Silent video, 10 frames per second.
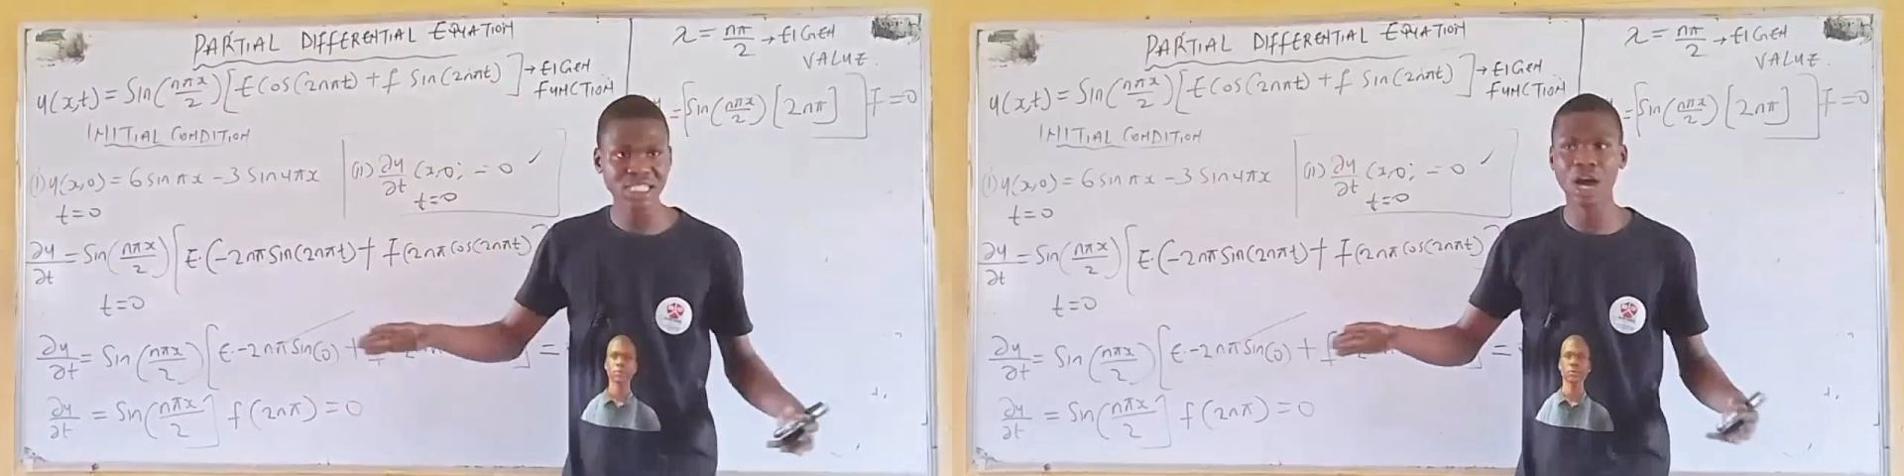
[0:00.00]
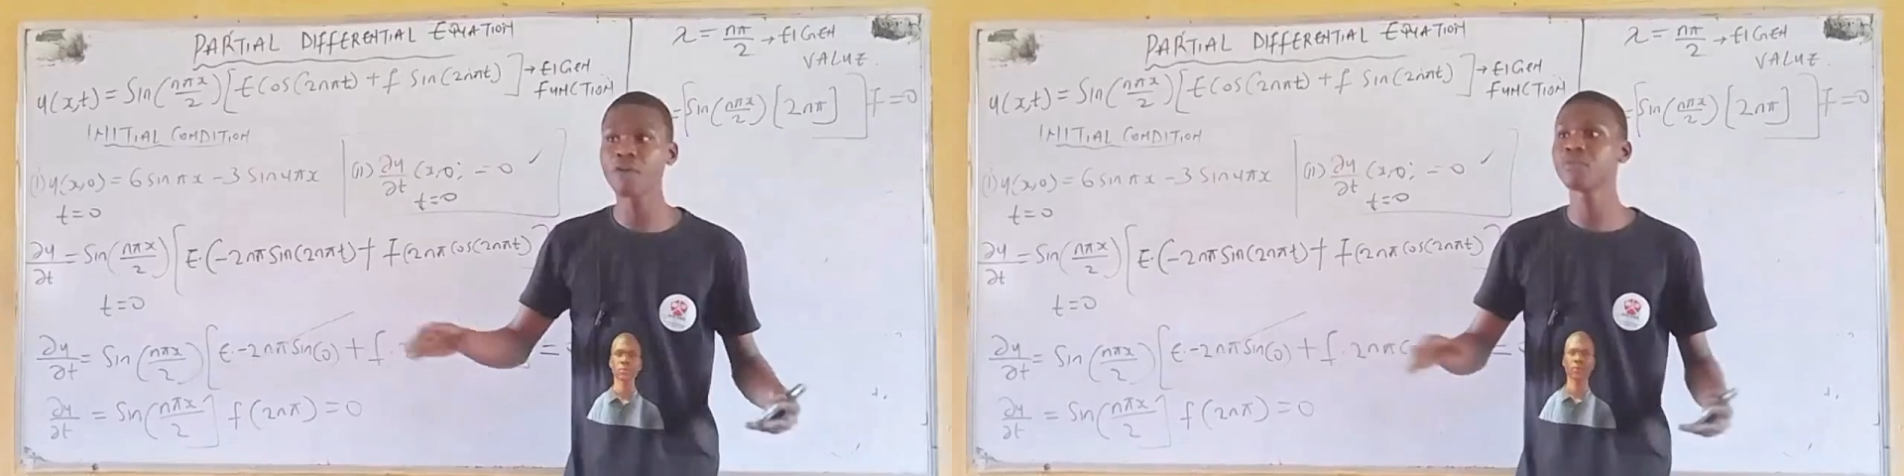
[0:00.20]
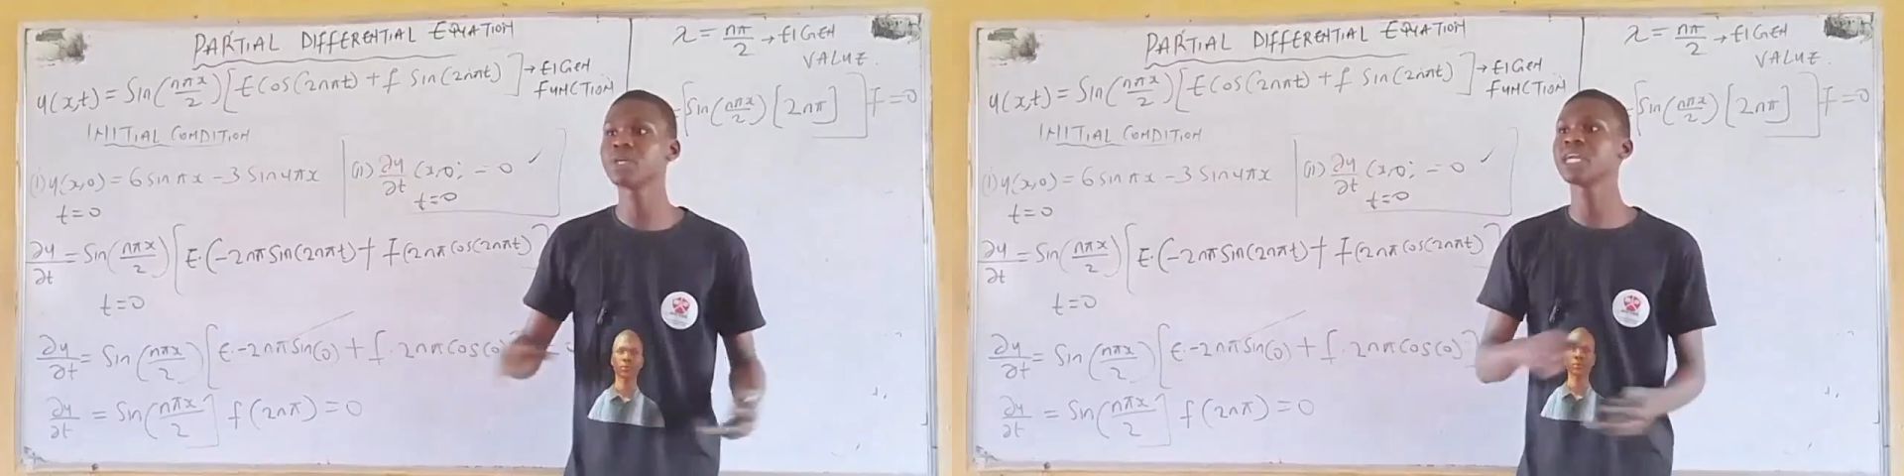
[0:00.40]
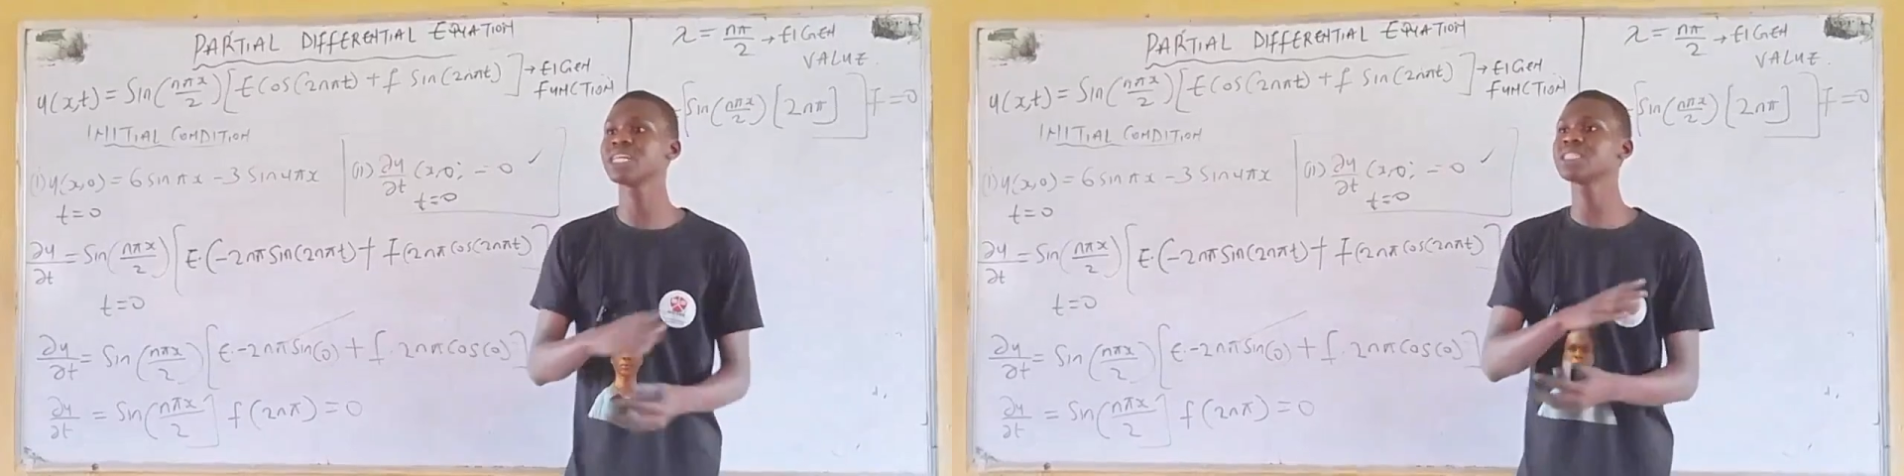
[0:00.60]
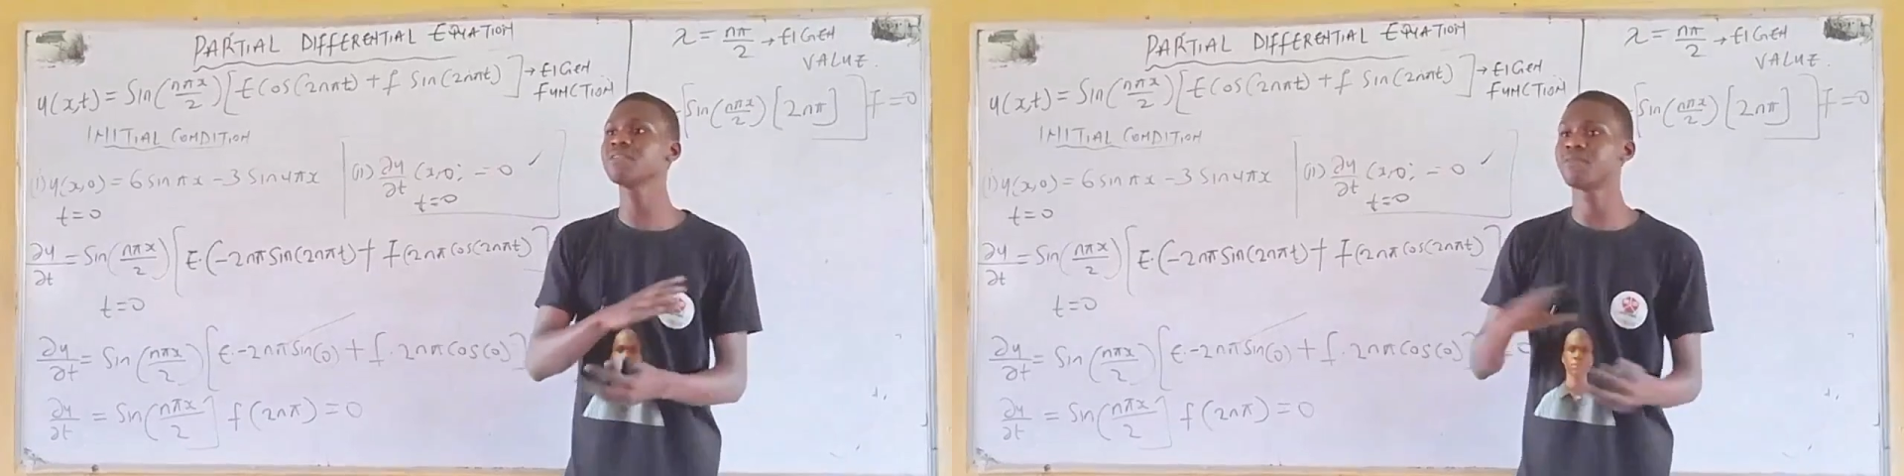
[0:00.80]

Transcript: that we've been getting the